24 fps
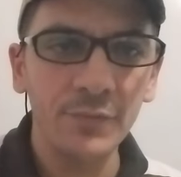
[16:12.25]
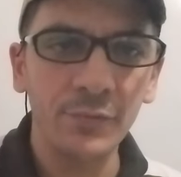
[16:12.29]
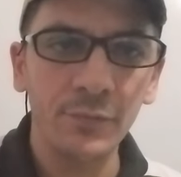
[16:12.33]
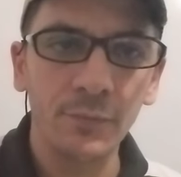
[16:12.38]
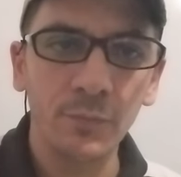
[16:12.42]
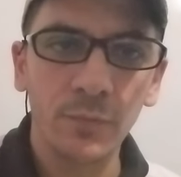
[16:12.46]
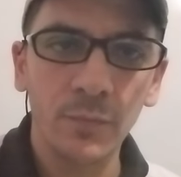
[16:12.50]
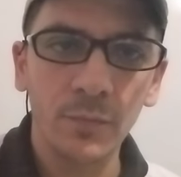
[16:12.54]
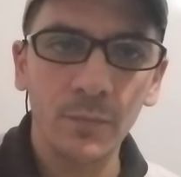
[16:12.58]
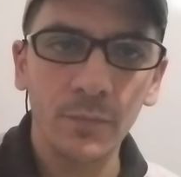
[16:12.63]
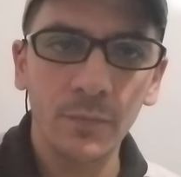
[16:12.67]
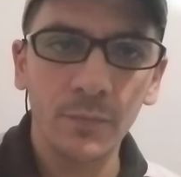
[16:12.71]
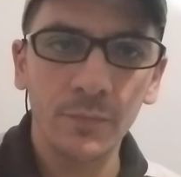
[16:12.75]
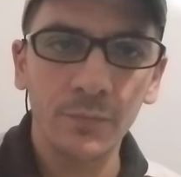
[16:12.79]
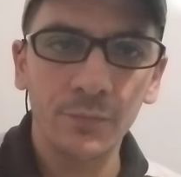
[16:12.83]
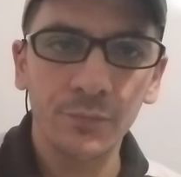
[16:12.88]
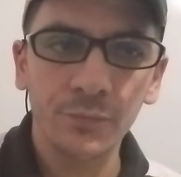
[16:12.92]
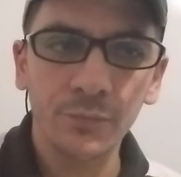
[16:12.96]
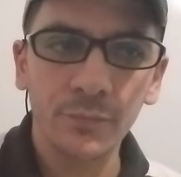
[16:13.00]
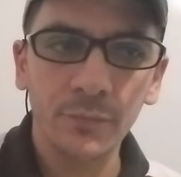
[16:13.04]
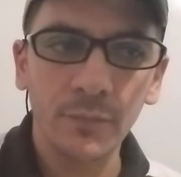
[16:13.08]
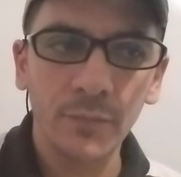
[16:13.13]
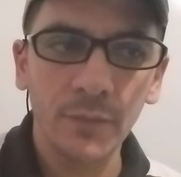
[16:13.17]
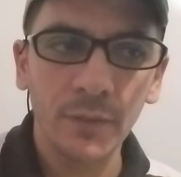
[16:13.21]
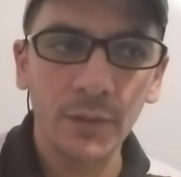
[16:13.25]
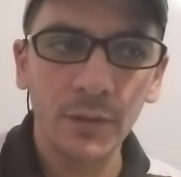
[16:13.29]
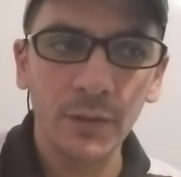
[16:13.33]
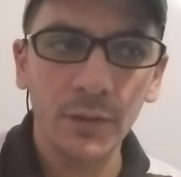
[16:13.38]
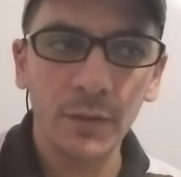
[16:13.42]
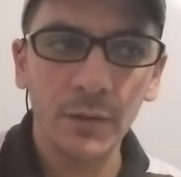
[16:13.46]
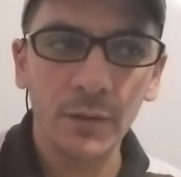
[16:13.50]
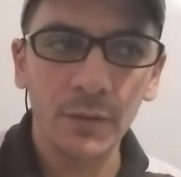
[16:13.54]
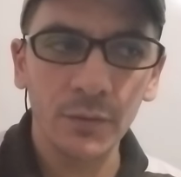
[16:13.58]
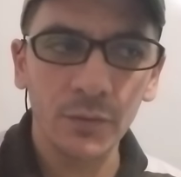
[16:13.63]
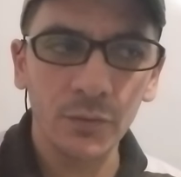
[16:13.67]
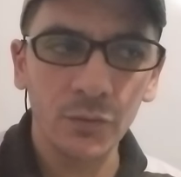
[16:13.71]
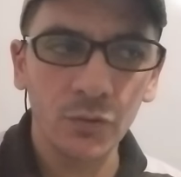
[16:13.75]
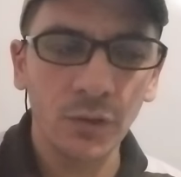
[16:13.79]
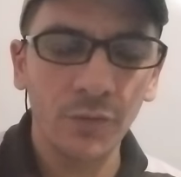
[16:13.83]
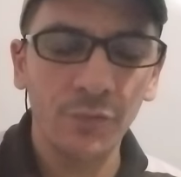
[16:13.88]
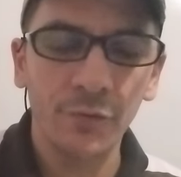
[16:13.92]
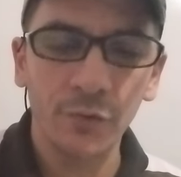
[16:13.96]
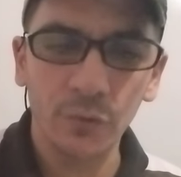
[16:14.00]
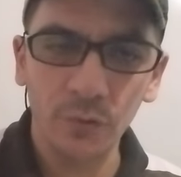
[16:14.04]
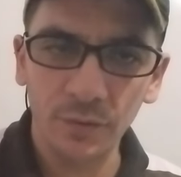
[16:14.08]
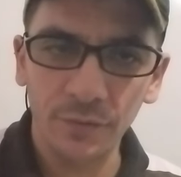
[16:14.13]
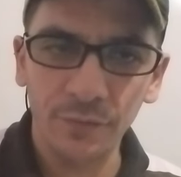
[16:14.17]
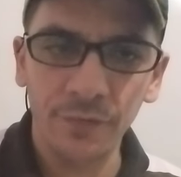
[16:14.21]
So for the first time in
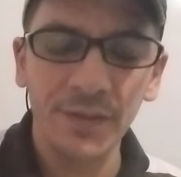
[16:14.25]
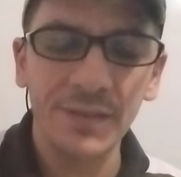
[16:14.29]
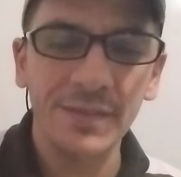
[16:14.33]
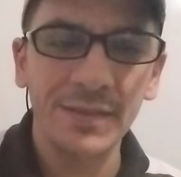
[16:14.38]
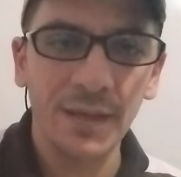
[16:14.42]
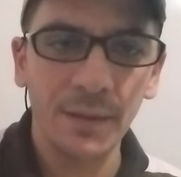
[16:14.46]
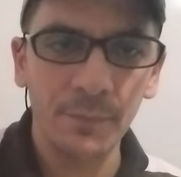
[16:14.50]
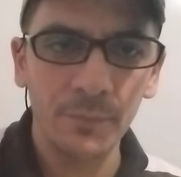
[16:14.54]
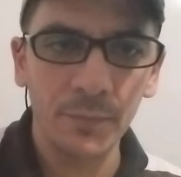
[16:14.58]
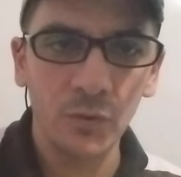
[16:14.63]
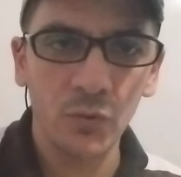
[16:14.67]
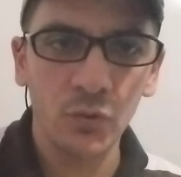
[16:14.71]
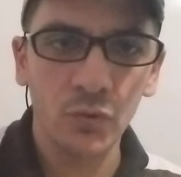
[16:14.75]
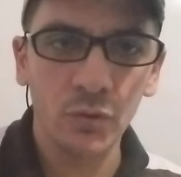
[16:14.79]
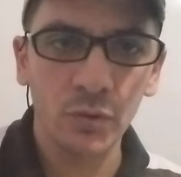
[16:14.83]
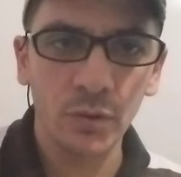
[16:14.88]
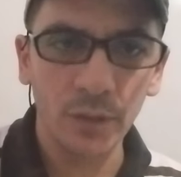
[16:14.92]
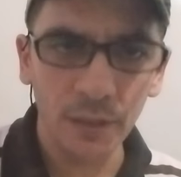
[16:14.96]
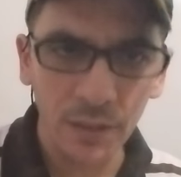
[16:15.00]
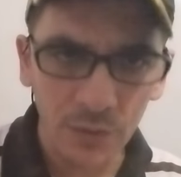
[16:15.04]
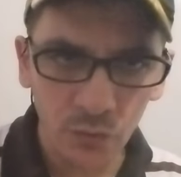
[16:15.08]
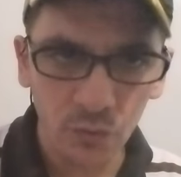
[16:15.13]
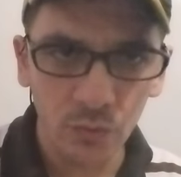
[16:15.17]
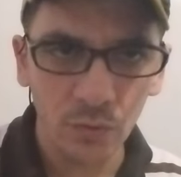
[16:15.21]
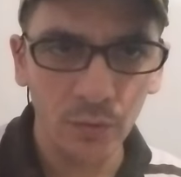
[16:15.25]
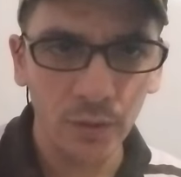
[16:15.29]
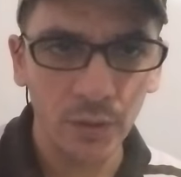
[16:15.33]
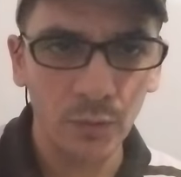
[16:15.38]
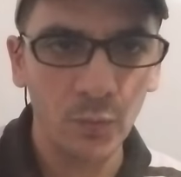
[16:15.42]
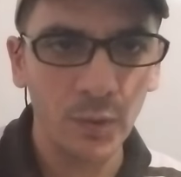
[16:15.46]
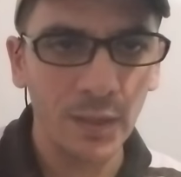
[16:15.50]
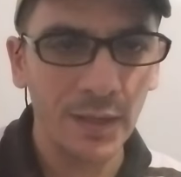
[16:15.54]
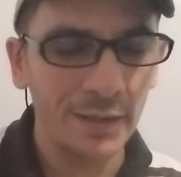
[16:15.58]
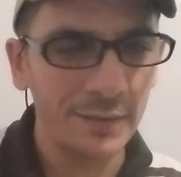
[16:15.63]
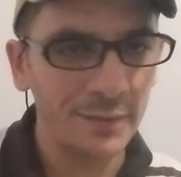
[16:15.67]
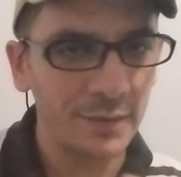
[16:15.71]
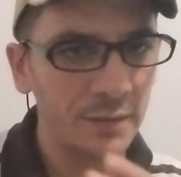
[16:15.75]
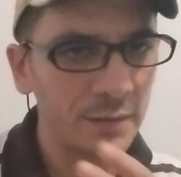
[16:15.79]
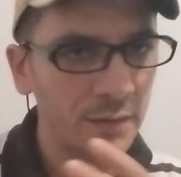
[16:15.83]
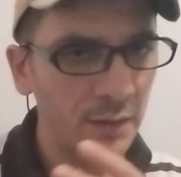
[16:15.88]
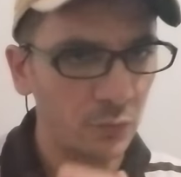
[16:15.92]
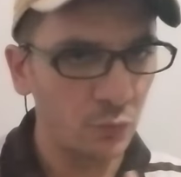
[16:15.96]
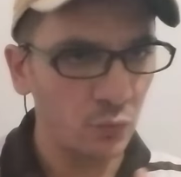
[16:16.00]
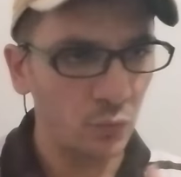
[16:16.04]
history, we can decide to have a more long life.